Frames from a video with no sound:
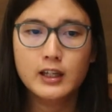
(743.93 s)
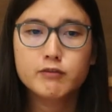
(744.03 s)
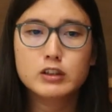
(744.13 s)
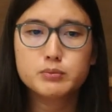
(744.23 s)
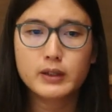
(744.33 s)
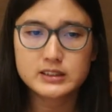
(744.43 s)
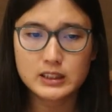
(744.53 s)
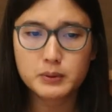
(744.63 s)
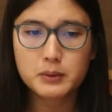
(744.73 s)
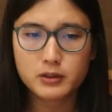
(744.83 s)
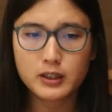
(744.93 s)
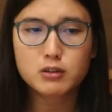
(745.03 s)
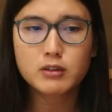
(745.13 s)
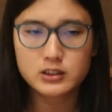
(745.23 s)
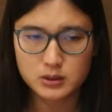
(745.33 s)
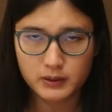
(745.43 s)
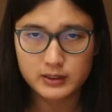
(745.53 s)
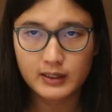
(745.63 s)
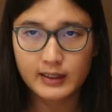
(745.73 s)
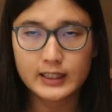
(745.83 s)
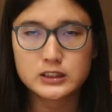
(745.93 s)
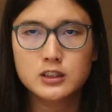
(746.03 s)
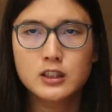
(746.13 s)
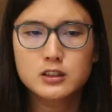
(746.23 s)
which means that people across party lines